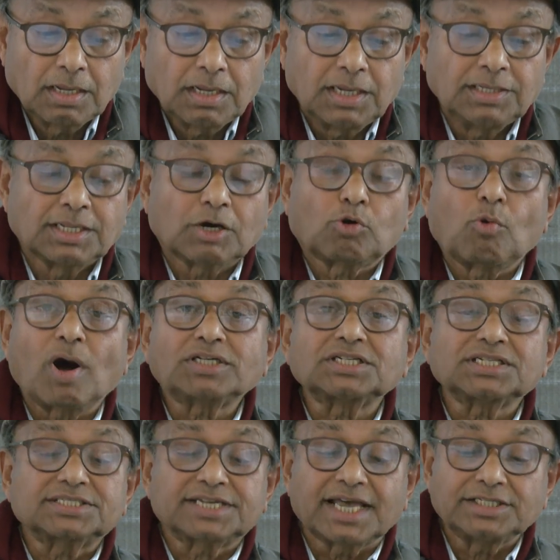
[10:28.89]
In the
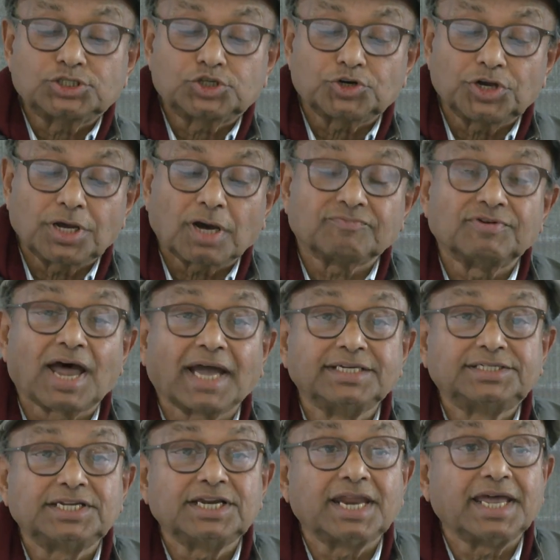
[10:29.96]
quarter century of
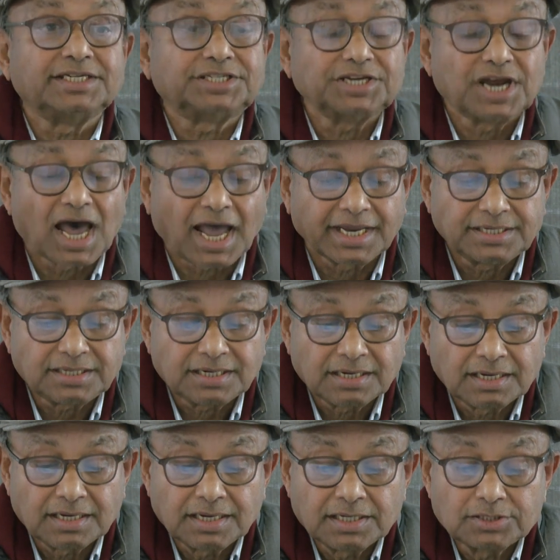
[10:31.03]
1989
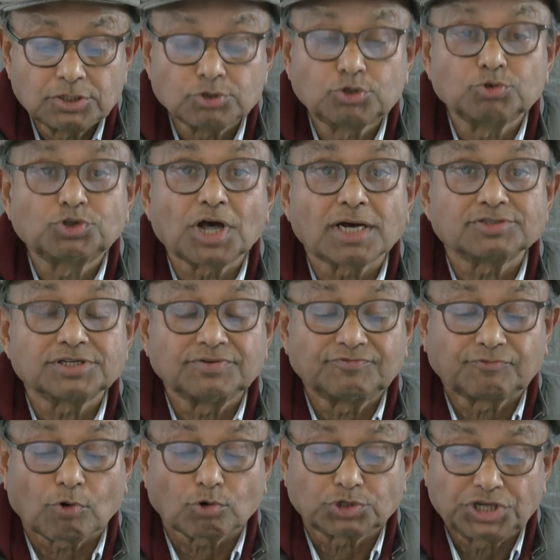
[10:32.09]
to
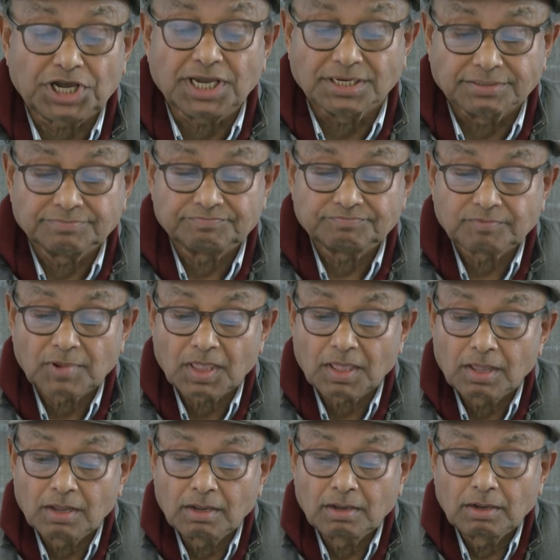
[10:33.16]
2014,
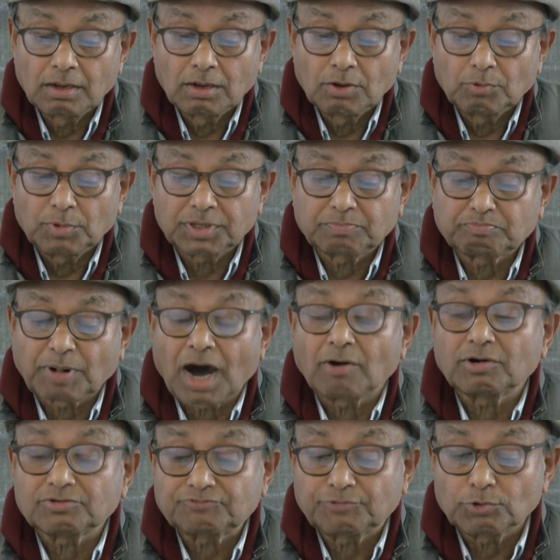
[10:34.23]
with
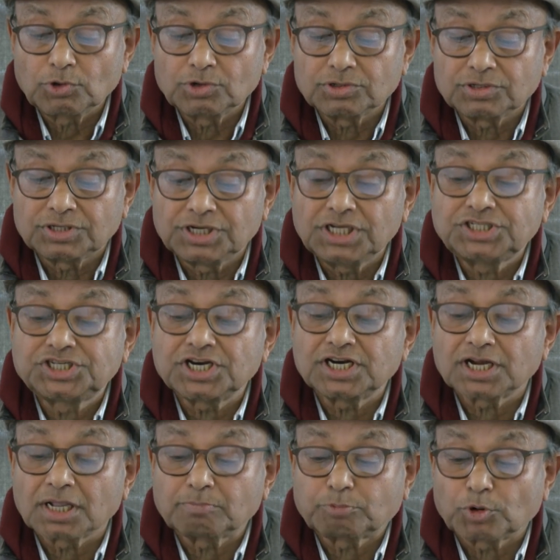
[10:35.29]
powerful
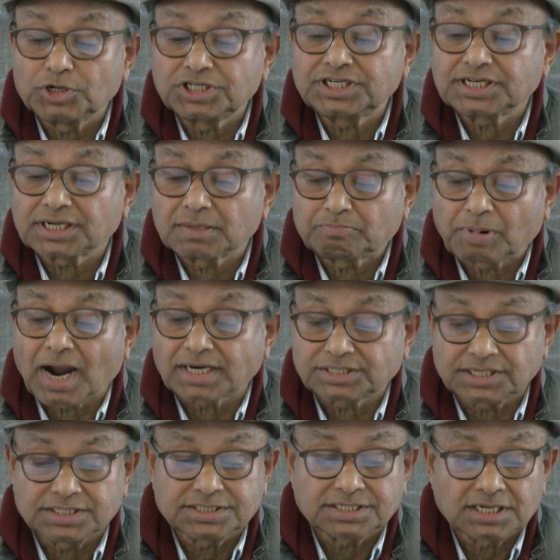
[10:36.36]
regional political
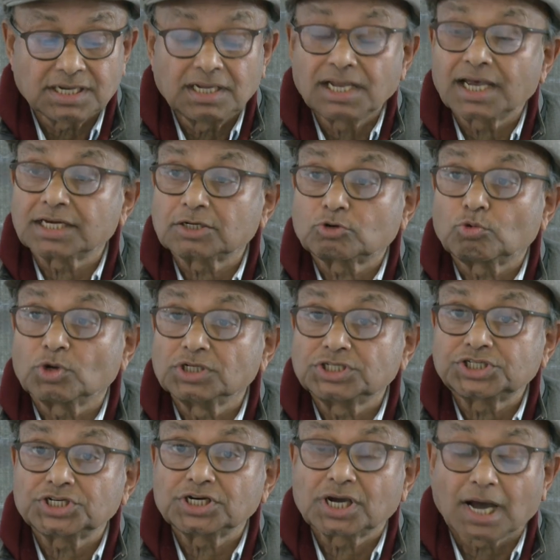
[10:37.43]
parties and
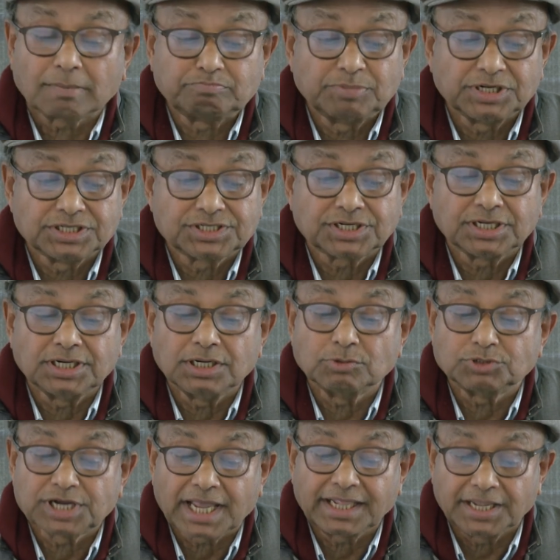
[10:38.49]
coalition governments in New
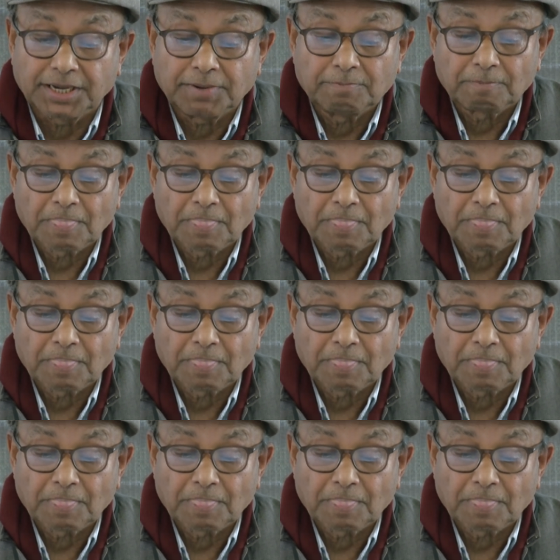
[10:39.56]
Delhi,